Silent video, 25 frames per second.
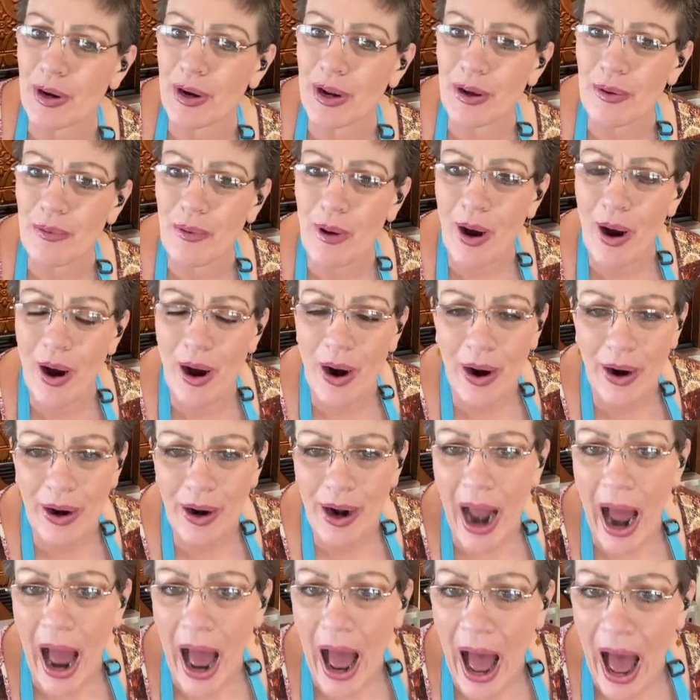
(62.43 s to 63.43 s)
there you
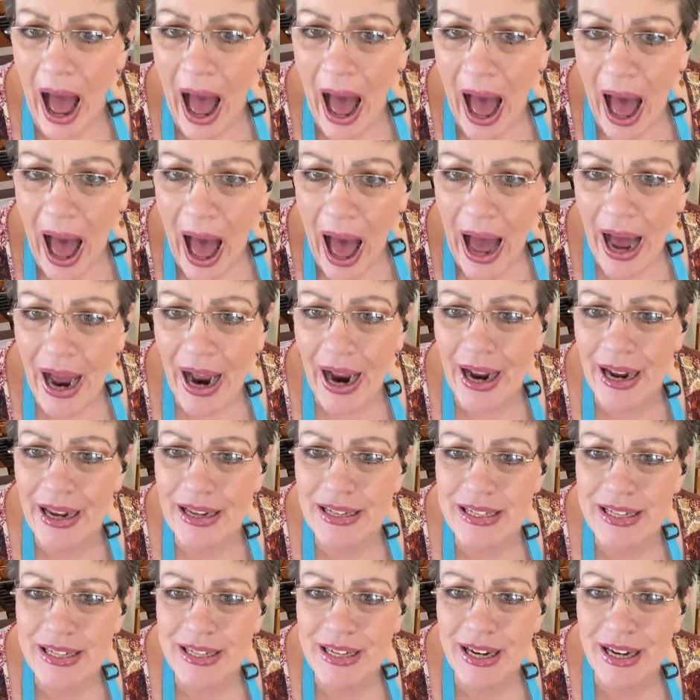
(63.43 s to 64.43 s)
are.
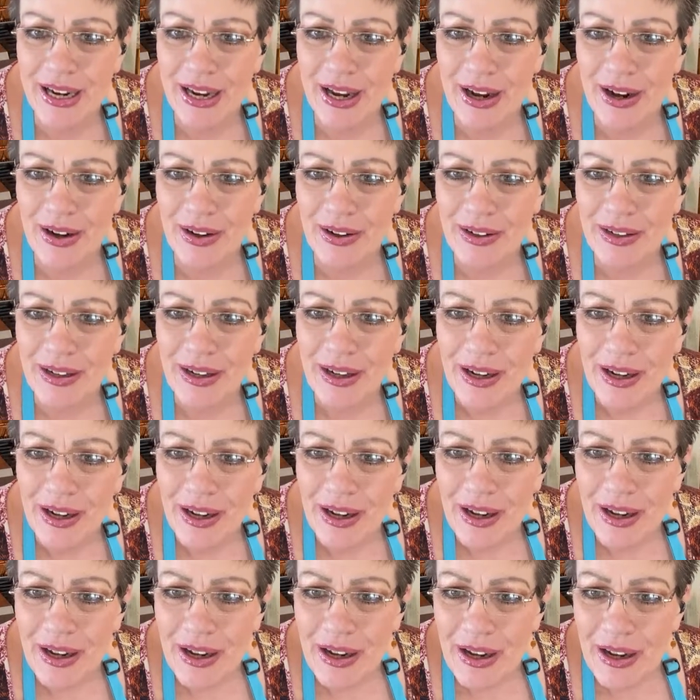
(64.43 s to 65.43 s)
I see you.
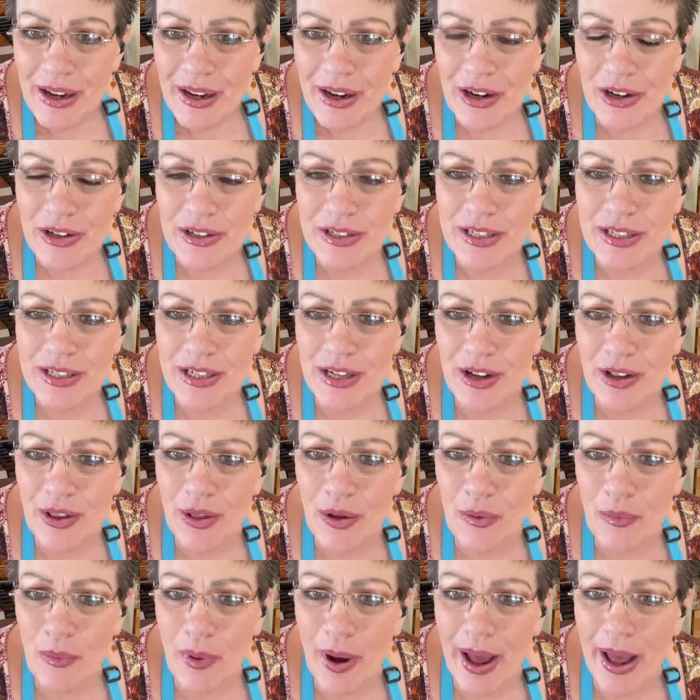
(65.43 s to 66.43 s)
You're
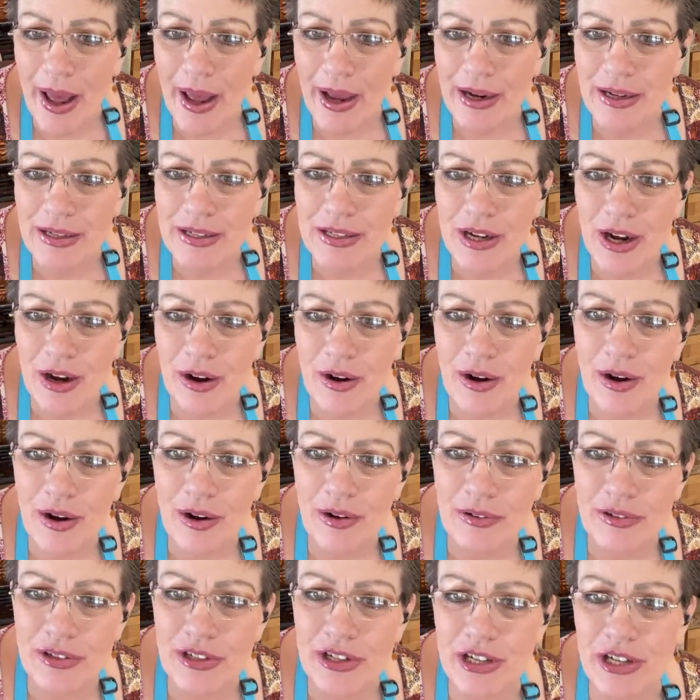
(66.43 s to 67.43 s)
still awake, so,
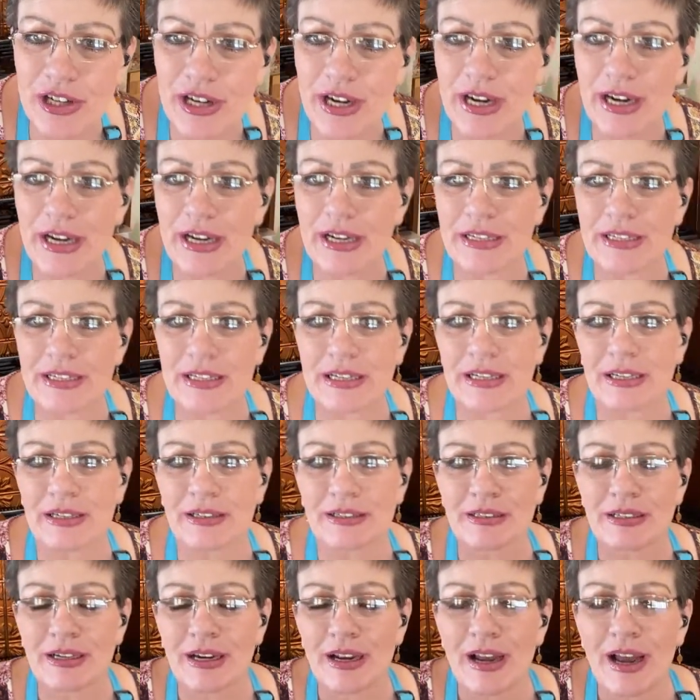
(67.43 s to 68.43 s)
oh, geez.
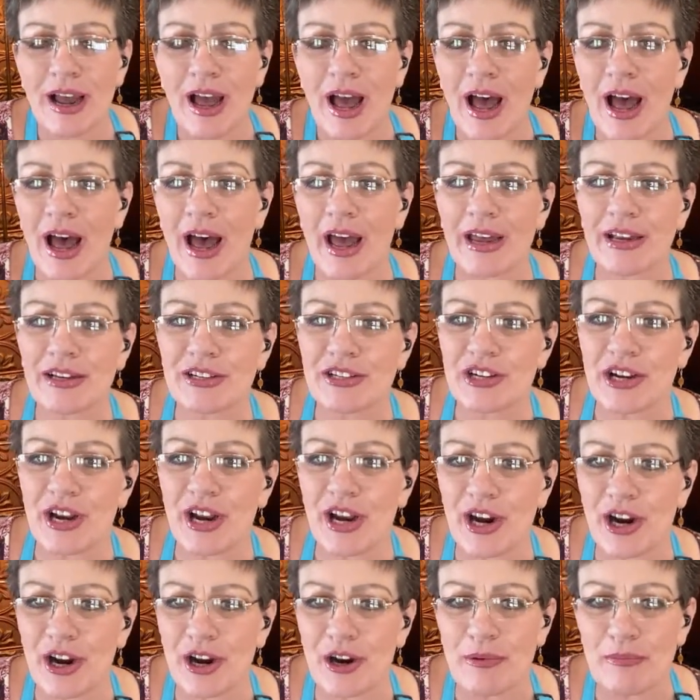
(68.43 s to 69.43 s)
Hi,
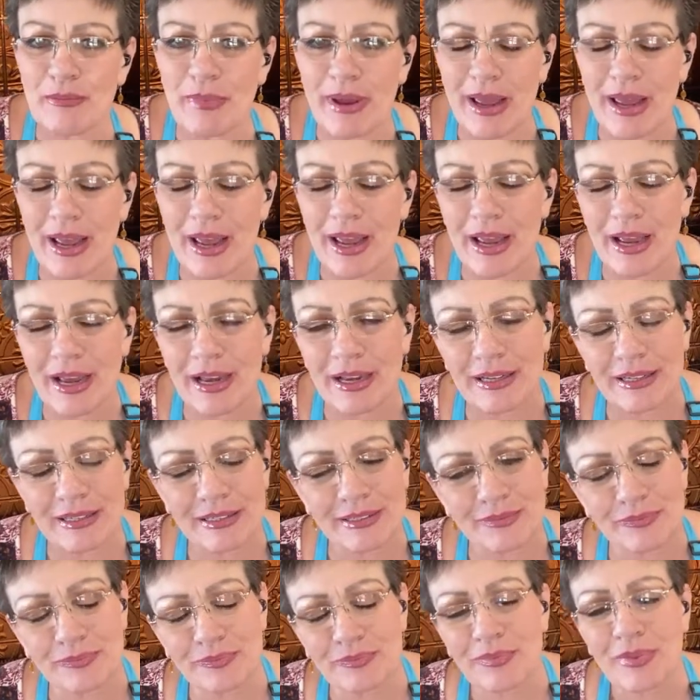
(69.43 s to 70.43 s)
Jeremy.
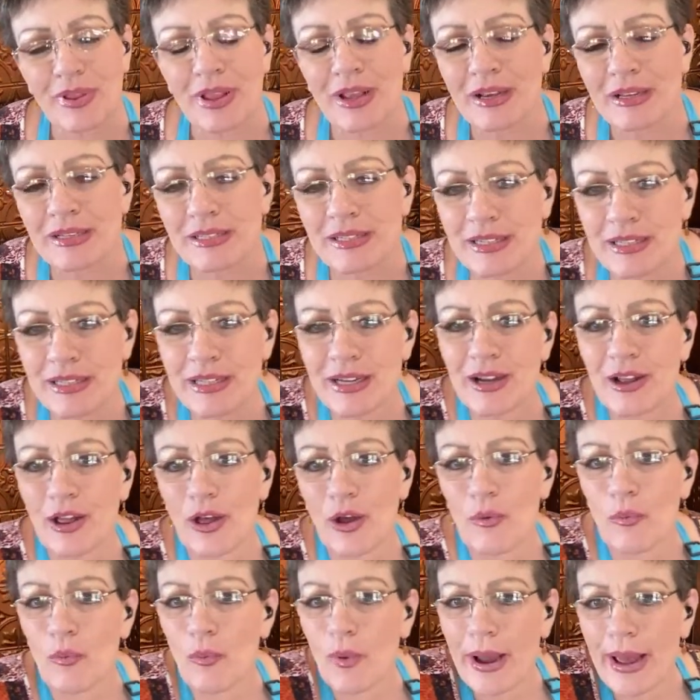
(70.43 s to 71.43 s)

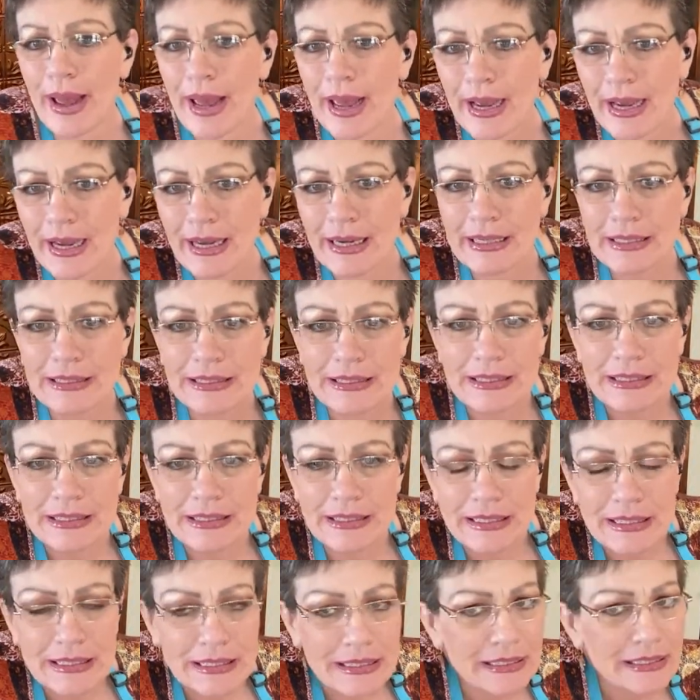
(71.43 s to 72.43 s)
Still awake.
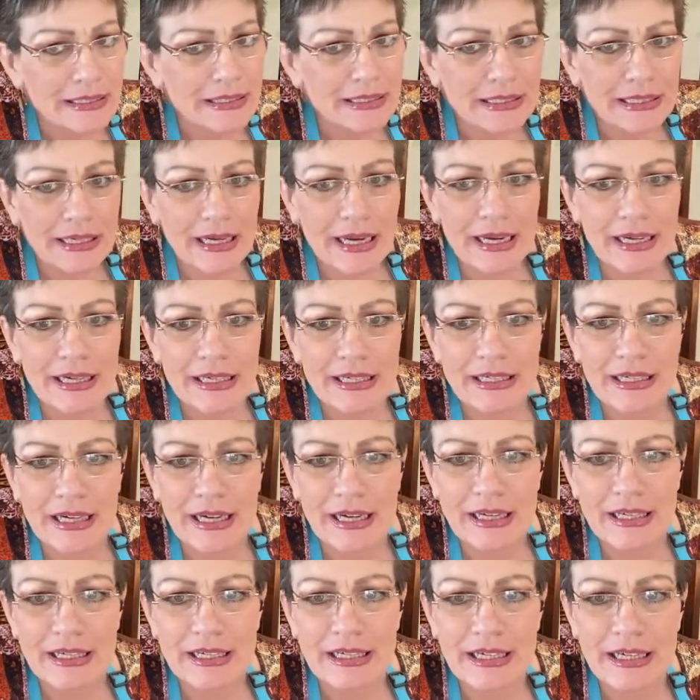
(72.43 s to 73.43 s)
Yish,
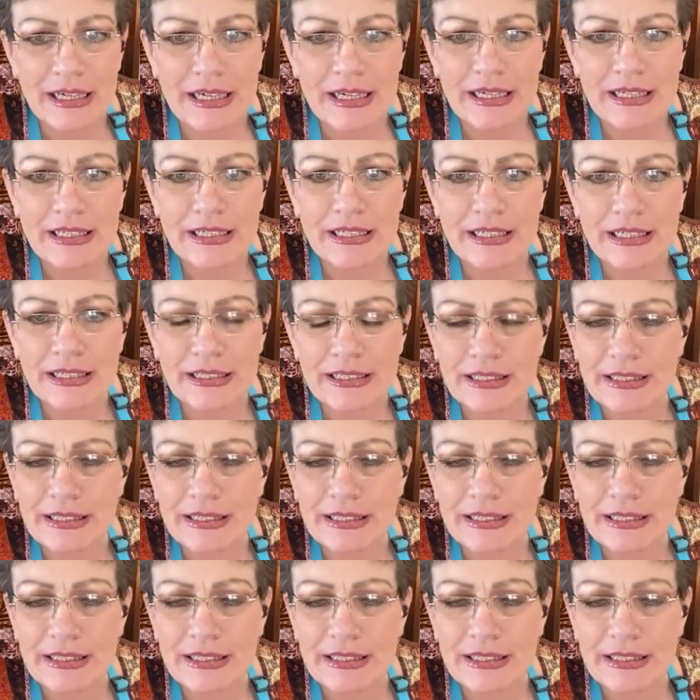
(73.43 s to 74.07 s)
yish,